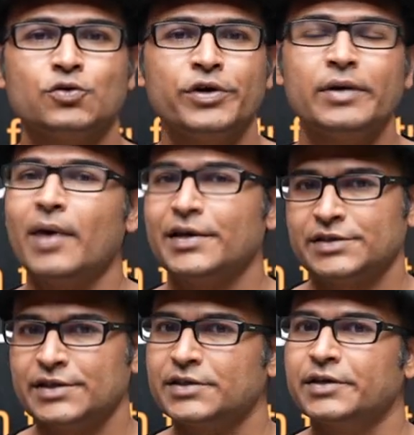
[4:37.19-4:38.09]
doing
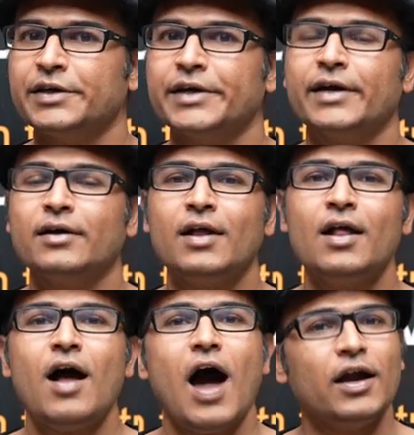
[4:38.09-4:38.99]
masters in India.
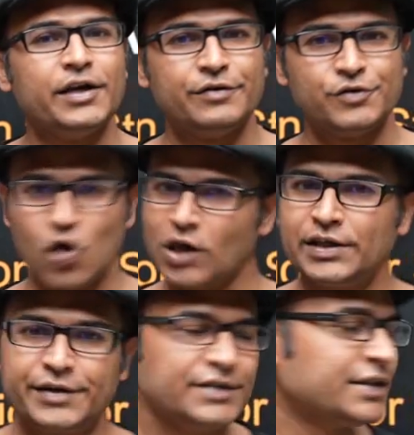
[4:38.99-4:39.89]
I'll give you all
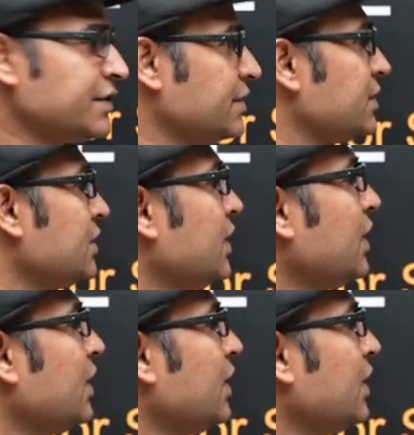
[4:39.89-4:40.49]
the reasons.